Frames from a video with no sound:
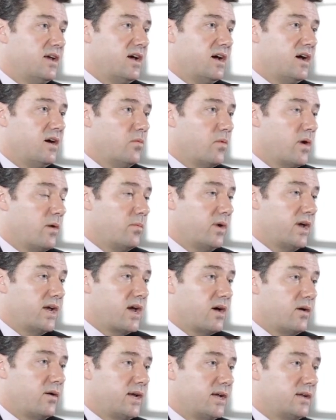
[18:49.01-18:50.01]
uh, when we're
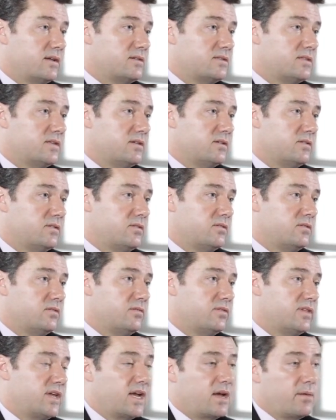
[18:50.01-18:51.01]
going to
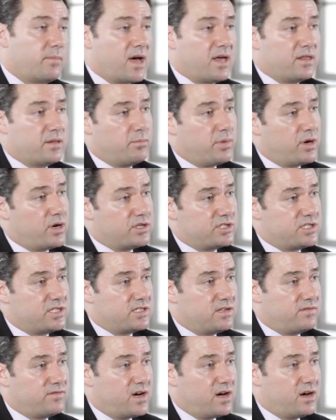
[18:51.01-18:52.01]
think about the
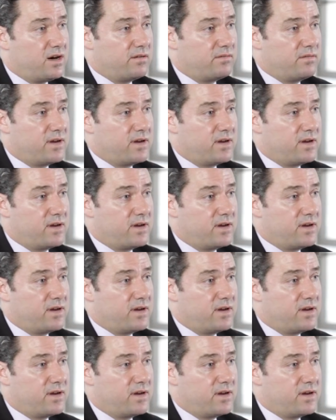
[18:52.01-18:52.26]
purchase of our